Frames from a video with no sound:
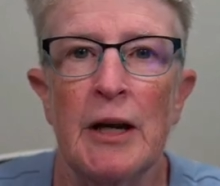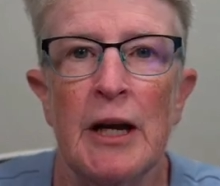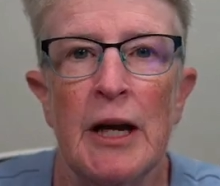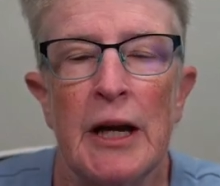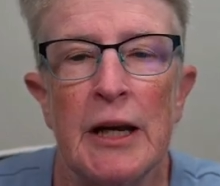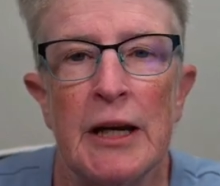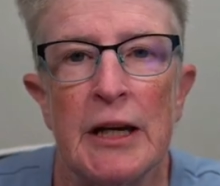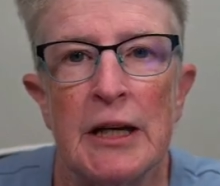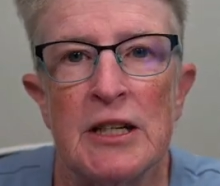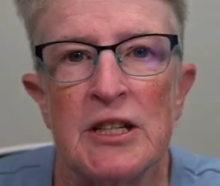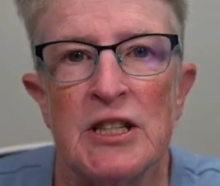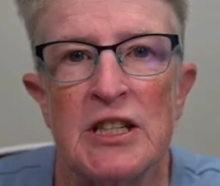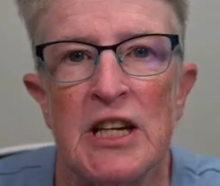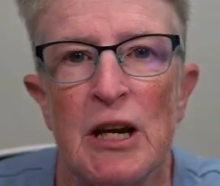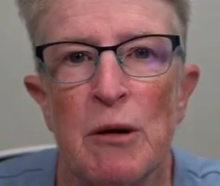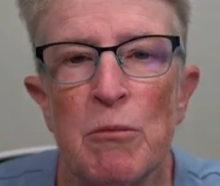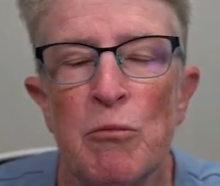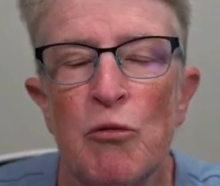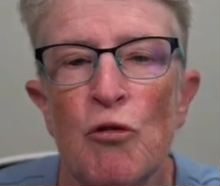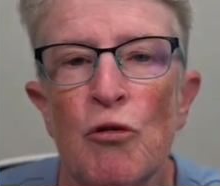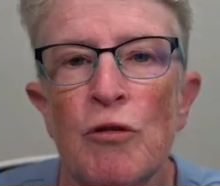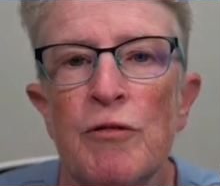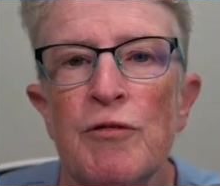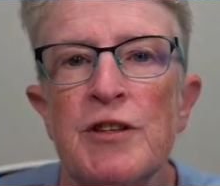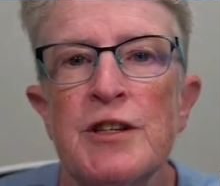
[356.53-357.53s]
An
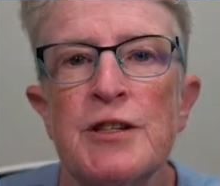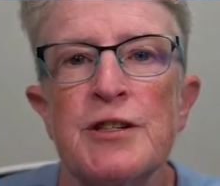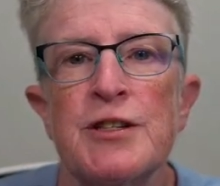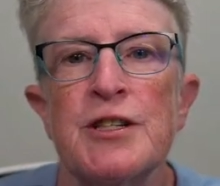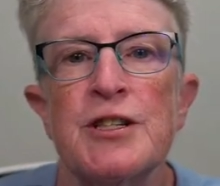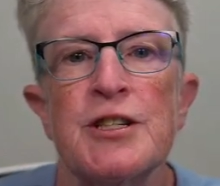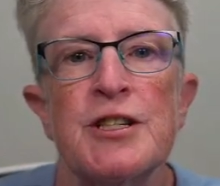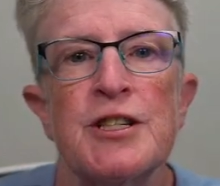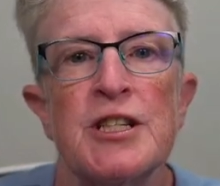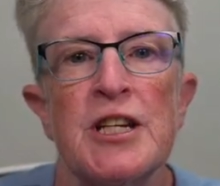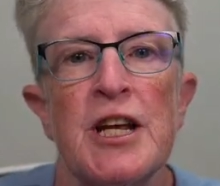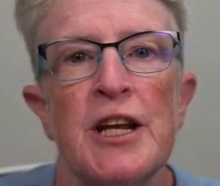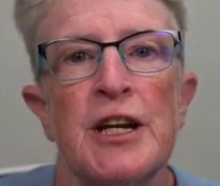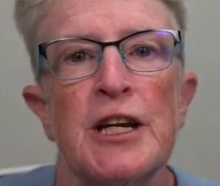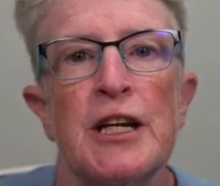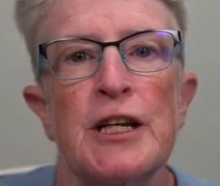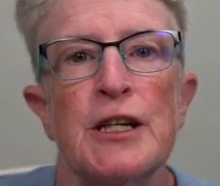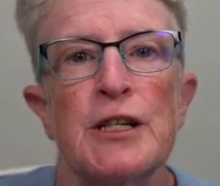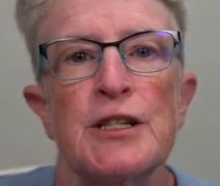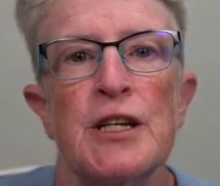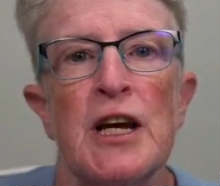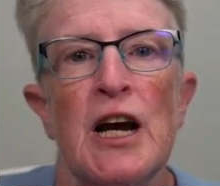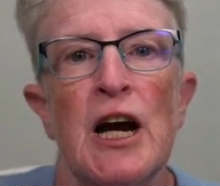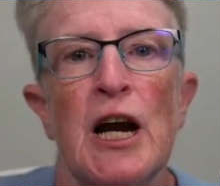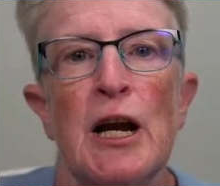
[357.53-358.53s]
example of this is setting
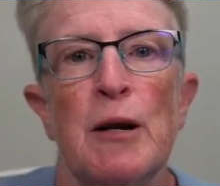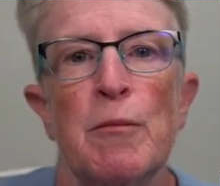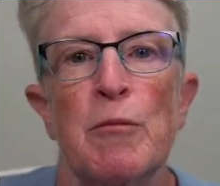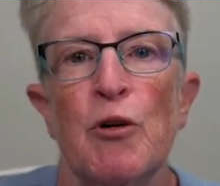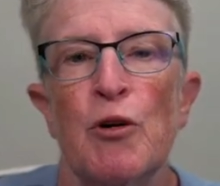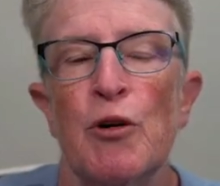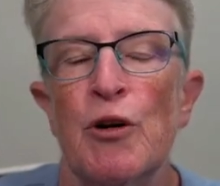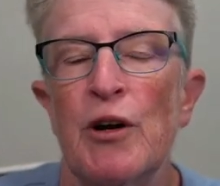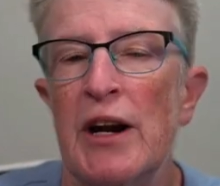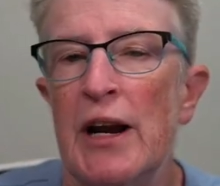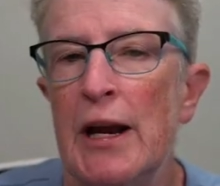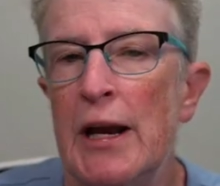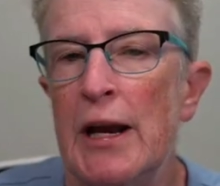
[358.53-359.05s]
a timer,